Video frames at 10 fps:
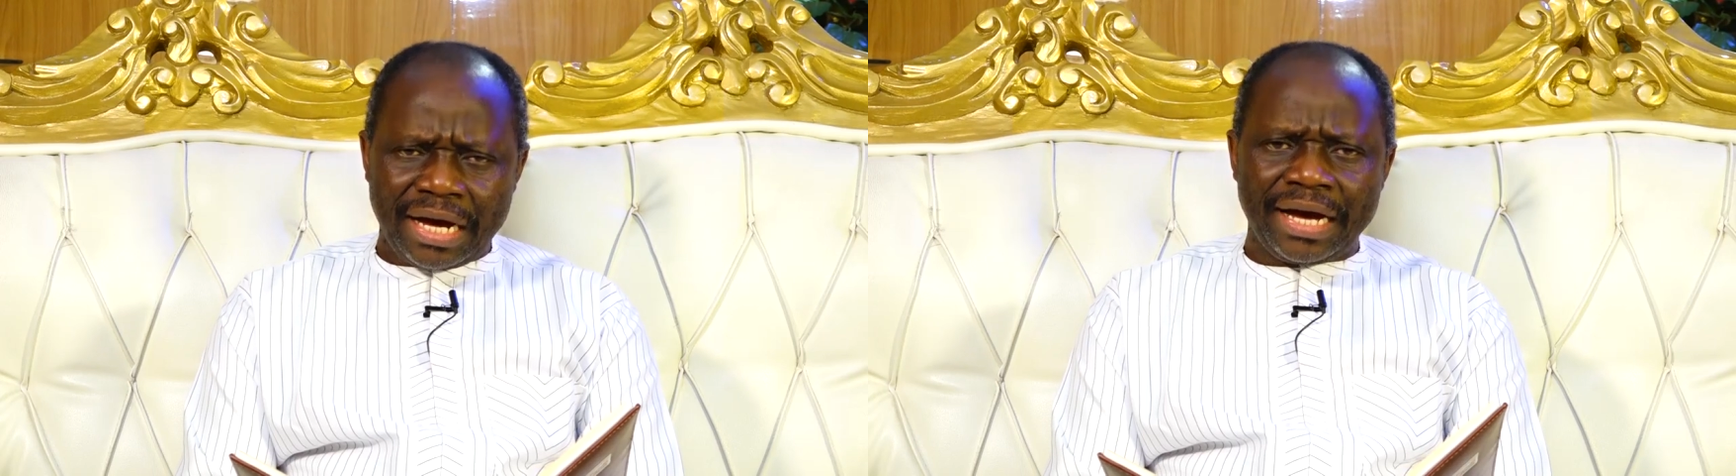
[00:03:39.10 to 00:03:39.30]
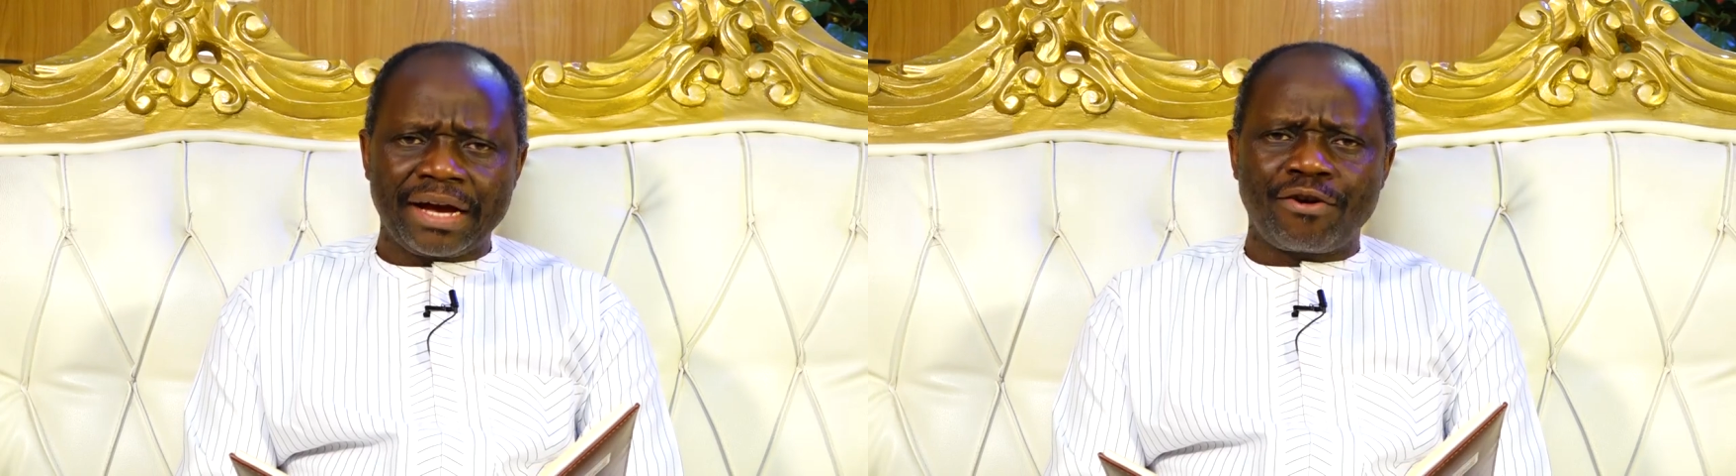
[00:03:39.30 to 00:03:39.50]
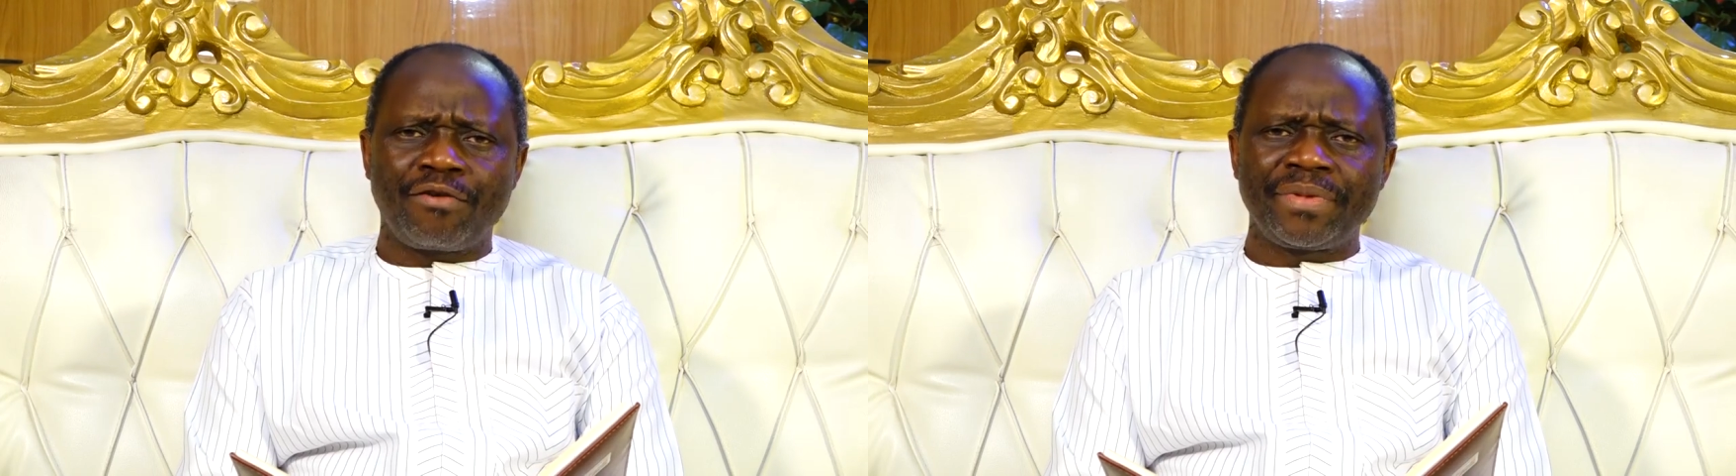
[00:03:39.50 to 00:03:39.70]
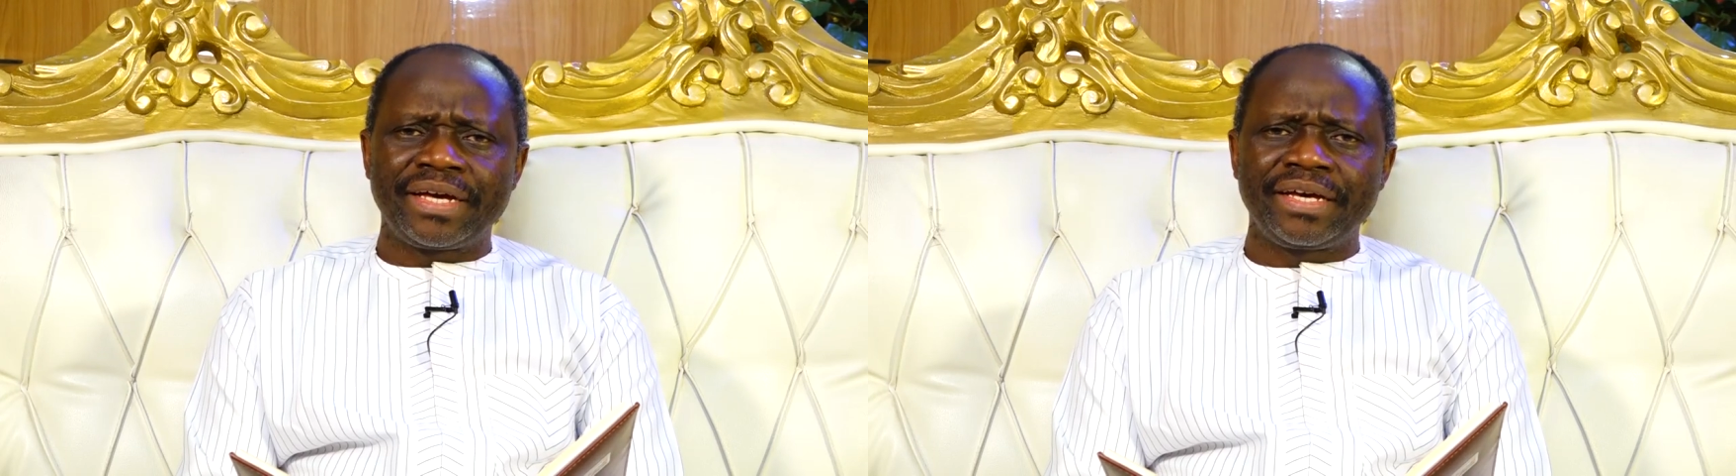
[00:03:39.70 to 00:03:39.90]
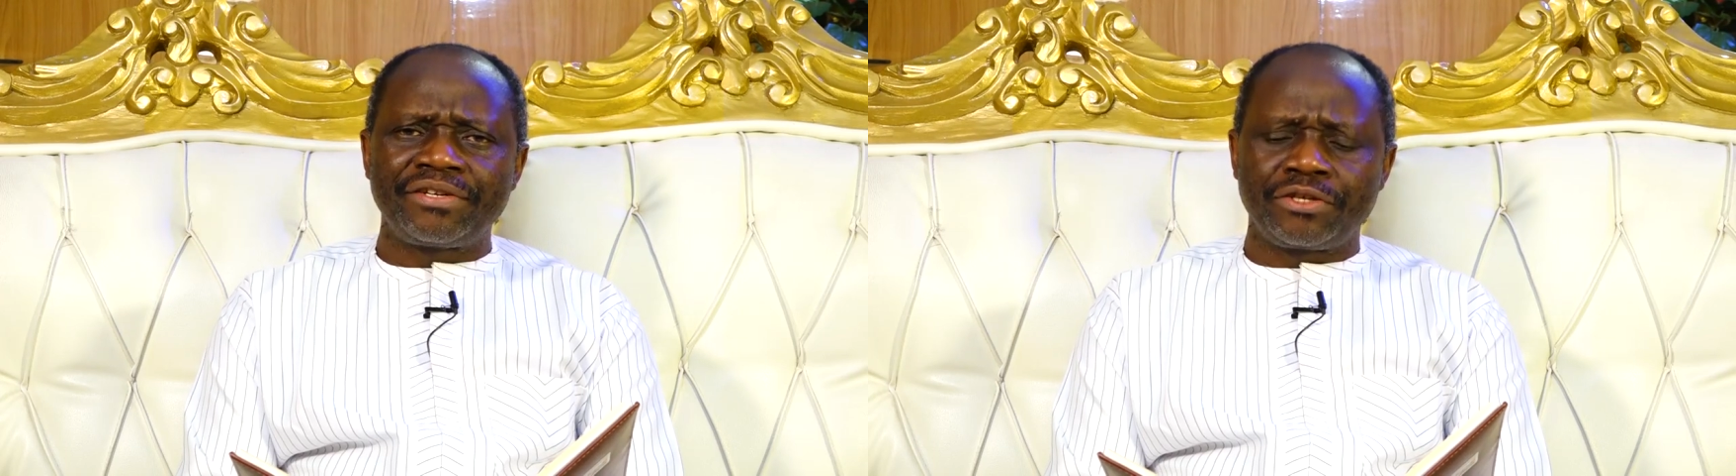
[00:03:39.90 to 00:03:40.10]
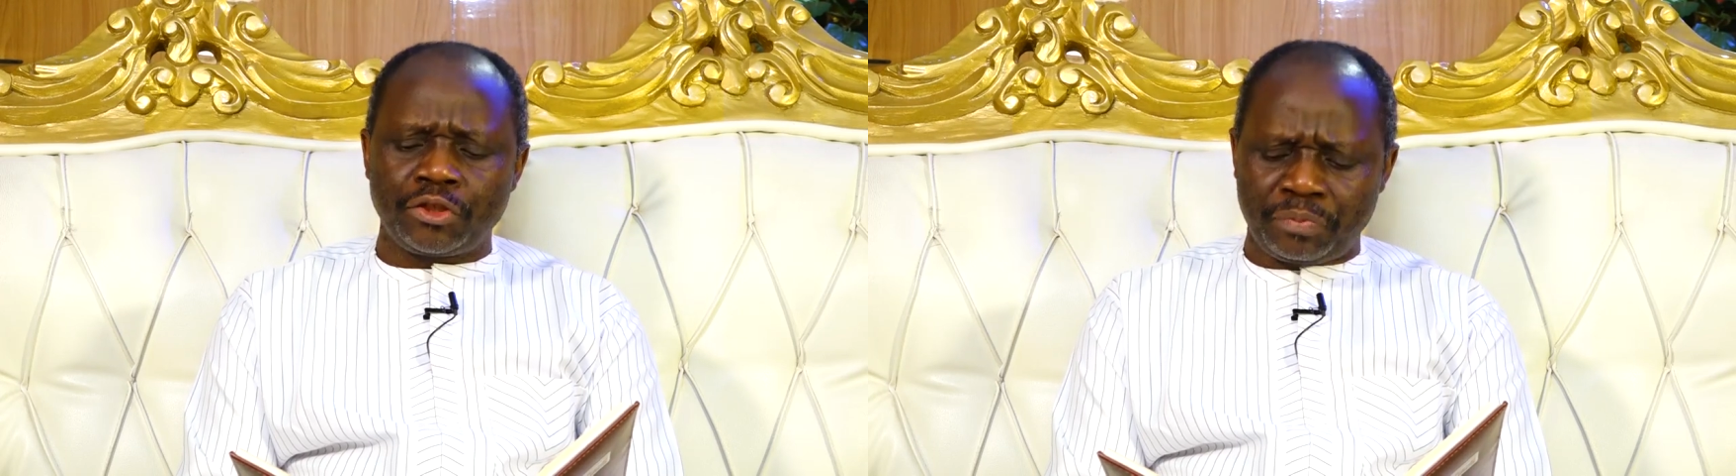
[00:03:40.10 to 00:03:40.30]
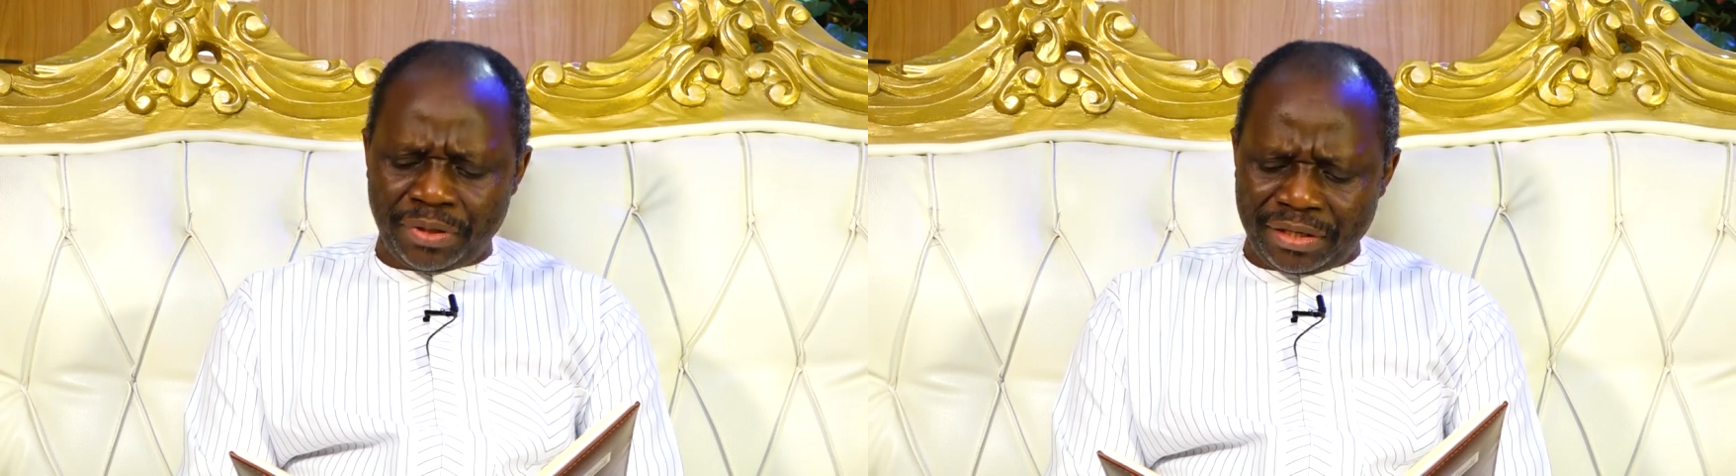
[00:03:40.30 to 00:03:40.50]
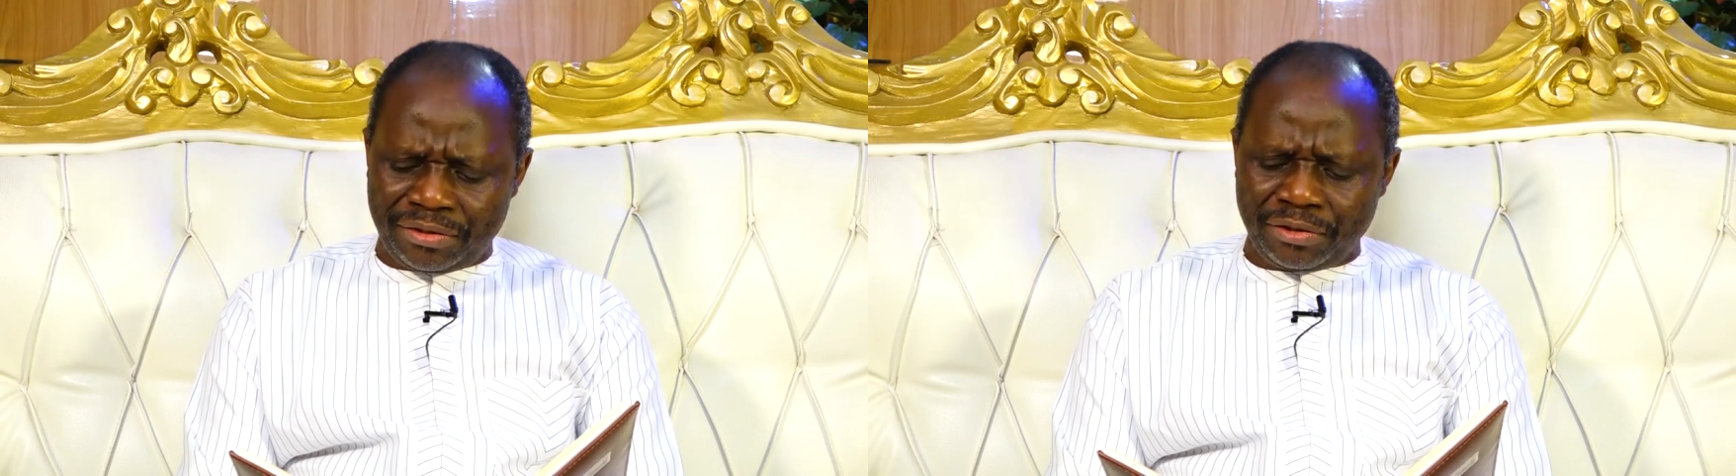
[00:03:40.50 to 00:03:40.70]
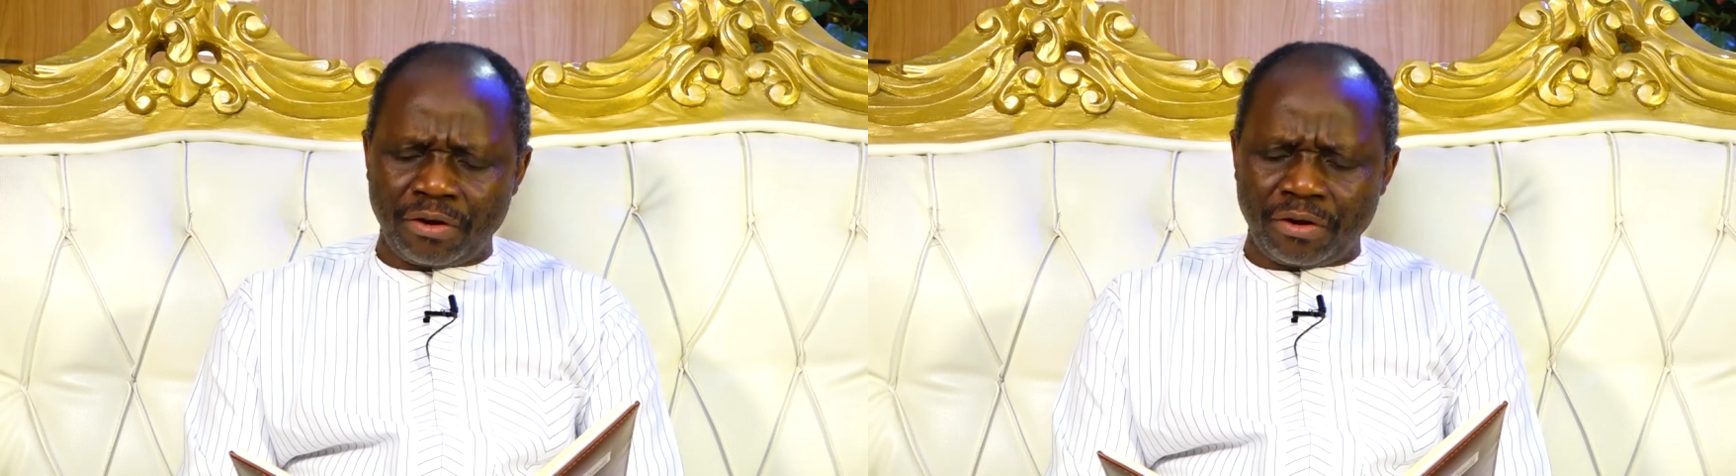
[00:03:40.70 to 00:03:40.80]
I come against the spirit